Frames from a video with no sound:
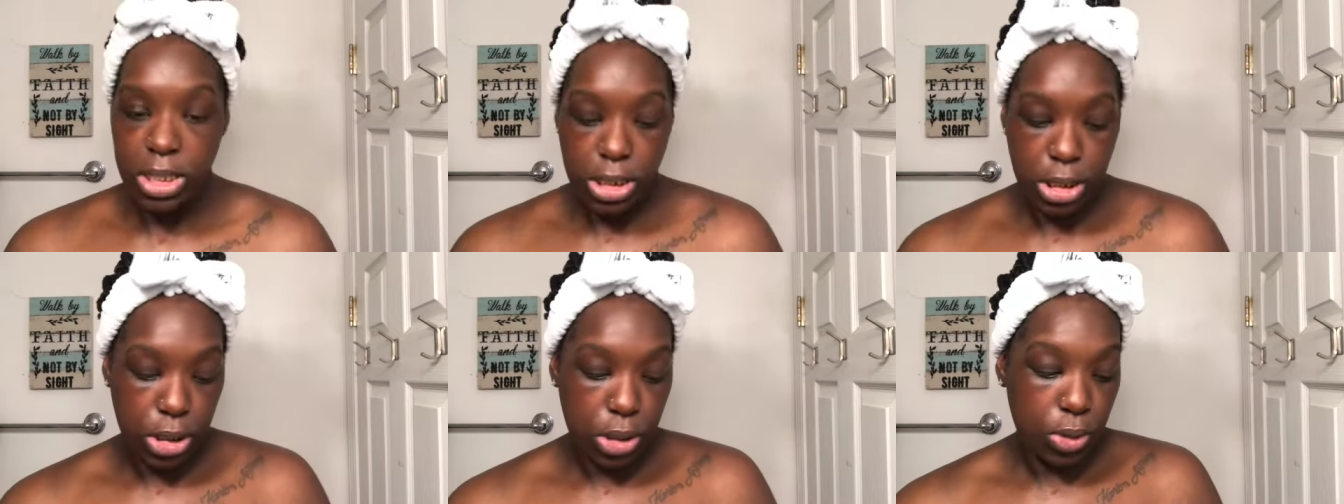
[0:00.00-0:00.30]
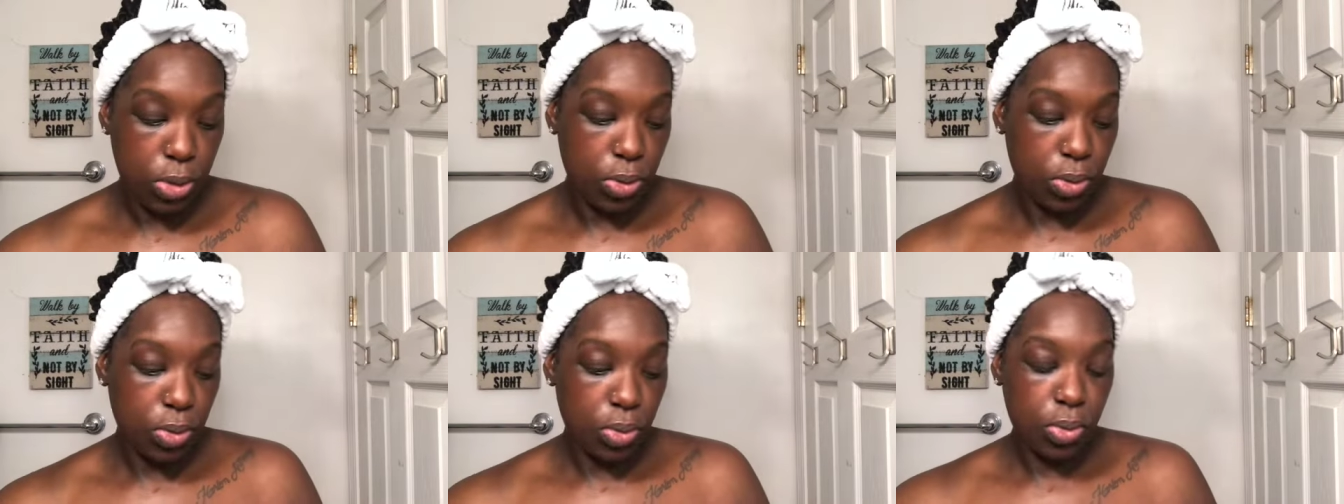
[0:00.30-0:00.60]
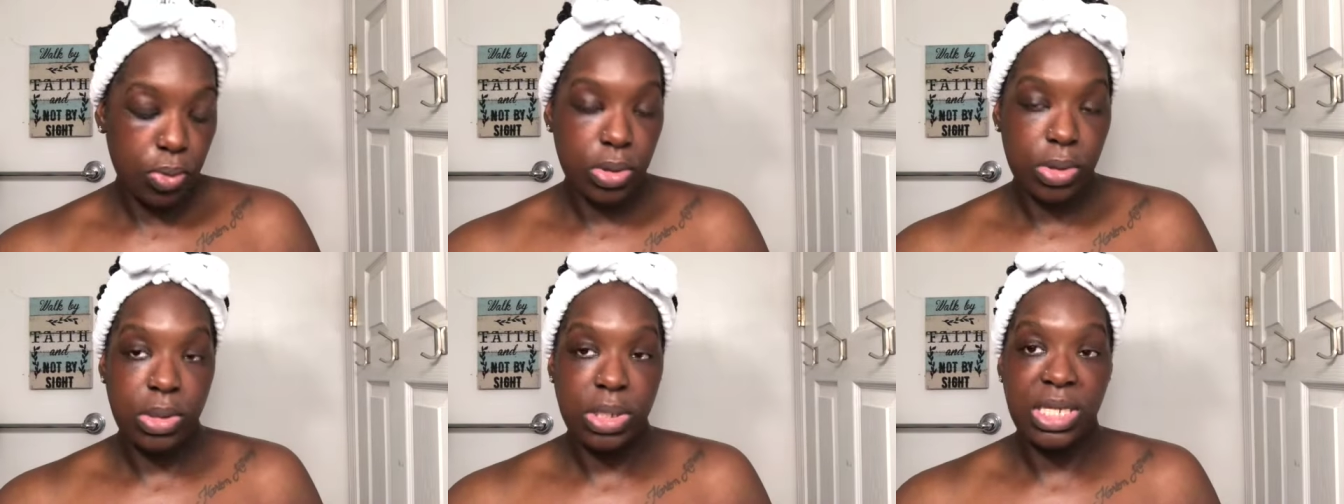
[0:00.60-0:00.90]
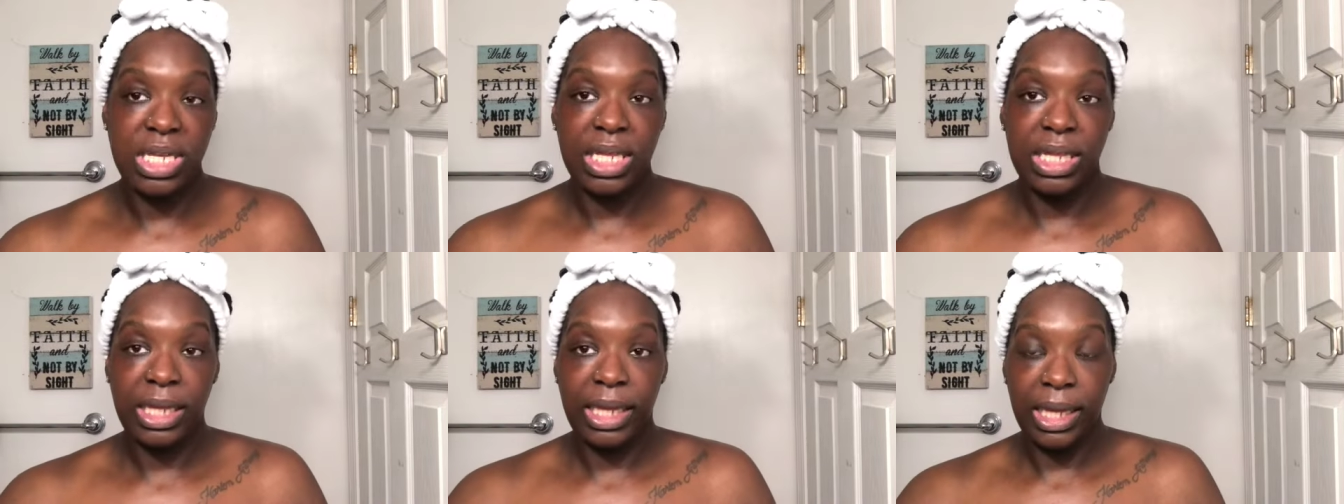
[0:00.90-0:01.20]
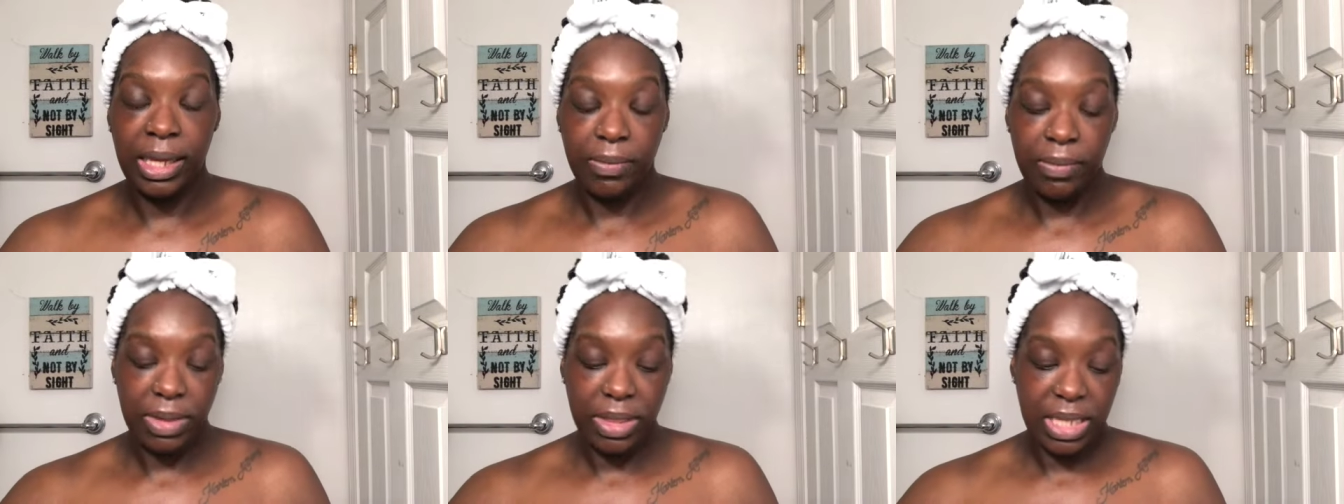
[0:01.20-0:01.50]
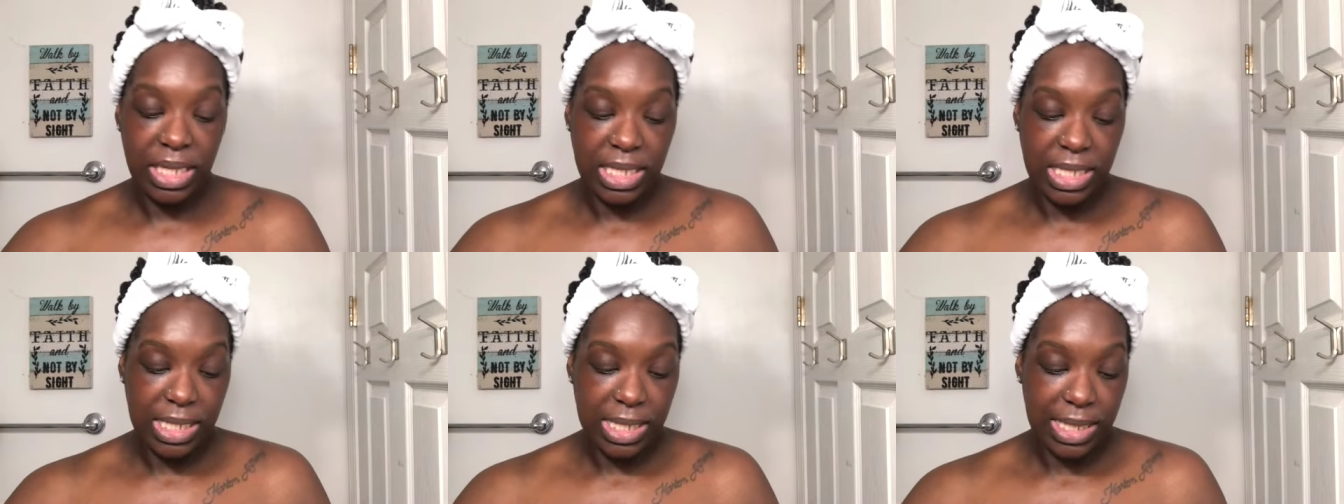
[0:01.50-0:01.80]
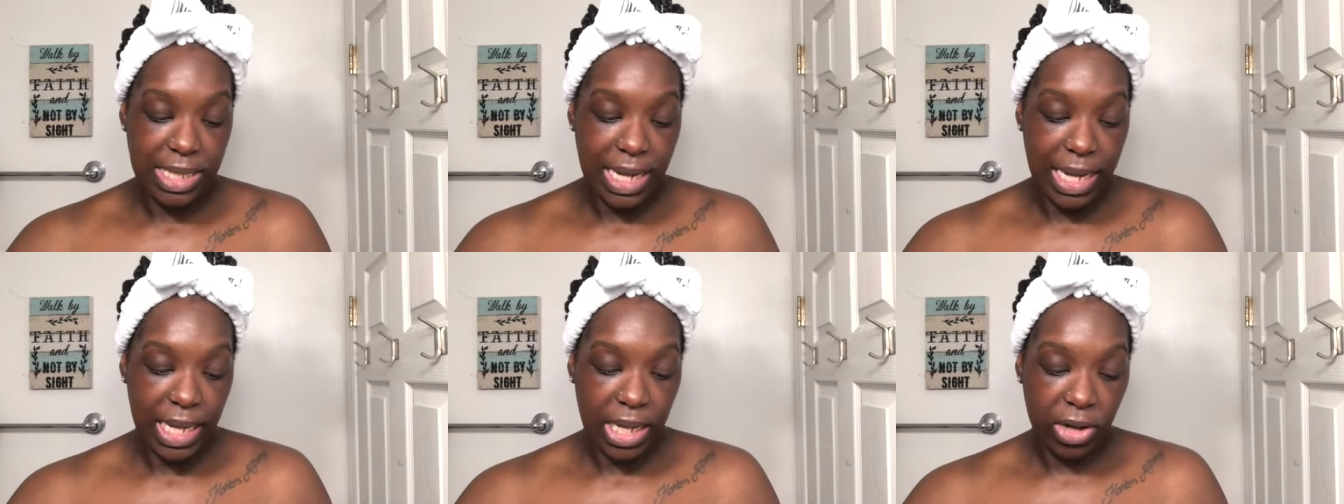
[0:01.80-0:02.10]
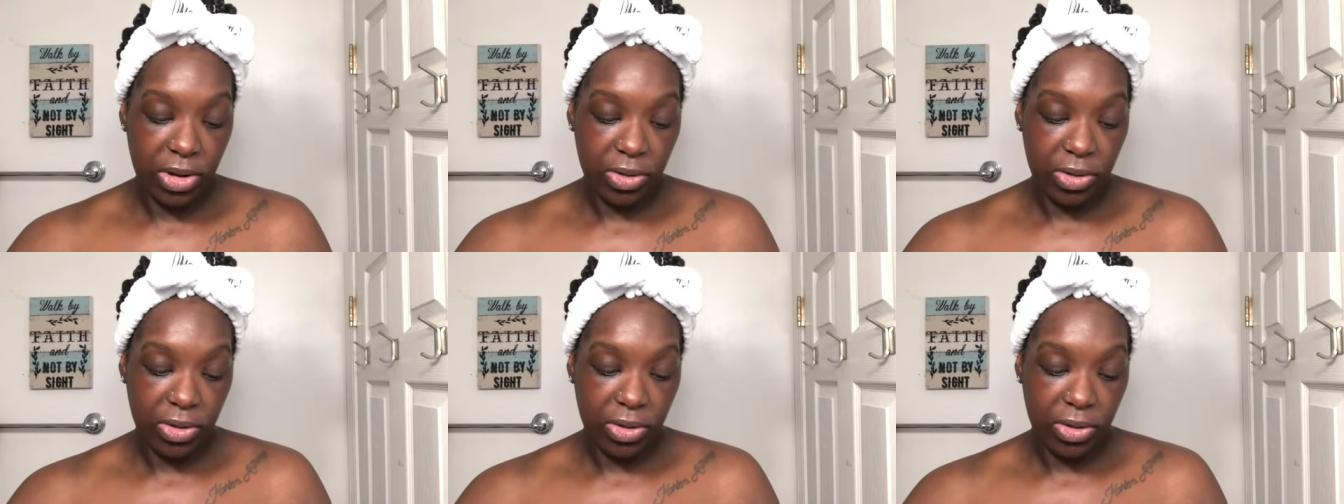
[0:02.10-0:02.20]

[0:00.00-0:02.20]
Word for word: to fill it in with this night